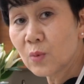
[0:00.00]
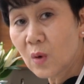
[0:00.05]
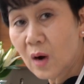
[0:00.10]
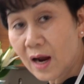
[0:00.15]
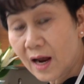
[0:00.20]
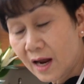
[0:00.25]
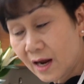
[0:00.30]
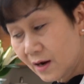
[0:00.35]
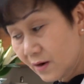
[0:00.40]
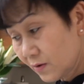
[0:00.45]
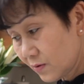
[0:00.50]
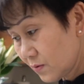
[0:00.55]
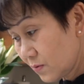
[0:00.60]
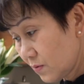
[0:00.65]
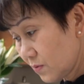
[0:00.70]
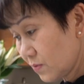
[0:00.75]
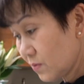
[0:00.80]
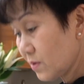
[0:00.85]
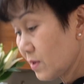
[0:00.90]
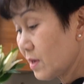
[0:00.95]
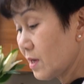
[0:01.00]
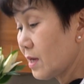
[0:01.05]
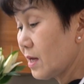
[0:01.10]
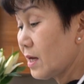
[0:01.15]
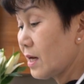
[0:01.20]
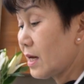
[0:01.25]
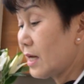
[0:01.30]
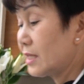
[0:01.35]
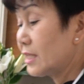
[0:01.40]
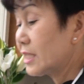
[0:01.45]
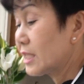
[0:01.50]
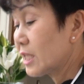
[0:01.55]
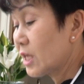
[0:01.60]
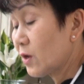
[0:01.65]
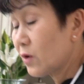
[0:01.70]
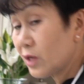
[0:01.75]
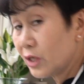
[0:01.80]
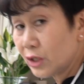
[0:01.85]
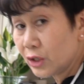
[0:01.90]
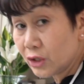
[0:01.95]
brown and
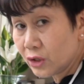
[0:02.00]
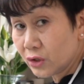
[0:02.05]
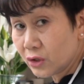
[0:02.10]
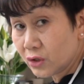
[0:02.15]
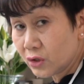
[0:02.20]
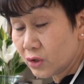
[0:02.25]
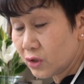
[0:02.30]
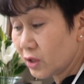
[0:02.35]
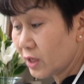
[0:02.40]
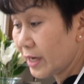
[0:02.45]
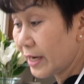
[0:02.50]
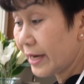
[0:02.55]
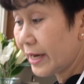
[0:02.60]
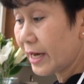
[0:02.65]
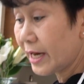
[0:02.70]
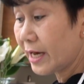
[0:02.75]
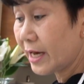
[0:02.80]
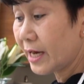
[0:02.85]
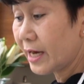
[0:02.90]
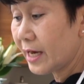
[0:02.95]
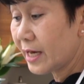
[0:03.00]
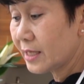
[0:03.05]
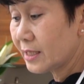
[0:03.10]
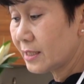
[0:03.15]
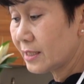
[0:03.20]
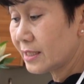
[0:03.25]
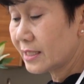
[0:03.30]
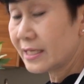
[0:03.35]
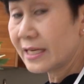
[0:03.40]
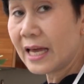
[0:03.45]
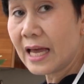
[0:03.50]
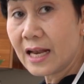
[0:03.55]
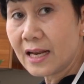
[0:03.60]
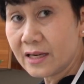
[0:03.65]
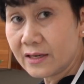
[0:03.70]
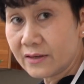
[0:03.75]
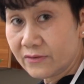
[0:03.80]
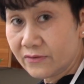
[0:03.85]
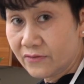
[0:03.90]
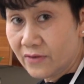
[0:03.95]
cilantro and
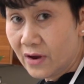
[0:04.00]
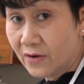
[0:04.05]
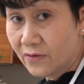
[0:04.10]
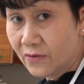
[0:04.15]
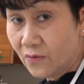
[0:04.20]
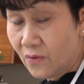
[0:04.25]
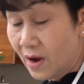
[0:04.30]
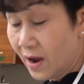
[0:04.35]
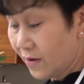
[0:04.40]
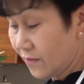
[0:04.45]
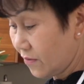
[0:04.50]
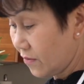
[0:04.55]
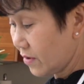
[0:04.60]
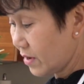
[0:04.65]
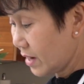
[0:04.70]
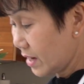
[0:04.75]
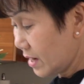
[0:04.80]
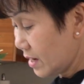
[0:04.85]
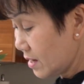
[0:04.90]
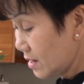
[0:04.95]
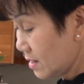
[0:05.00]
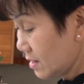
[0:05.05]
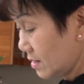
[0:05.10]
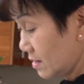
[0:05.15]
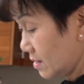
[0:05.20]
scallions very well. Okay.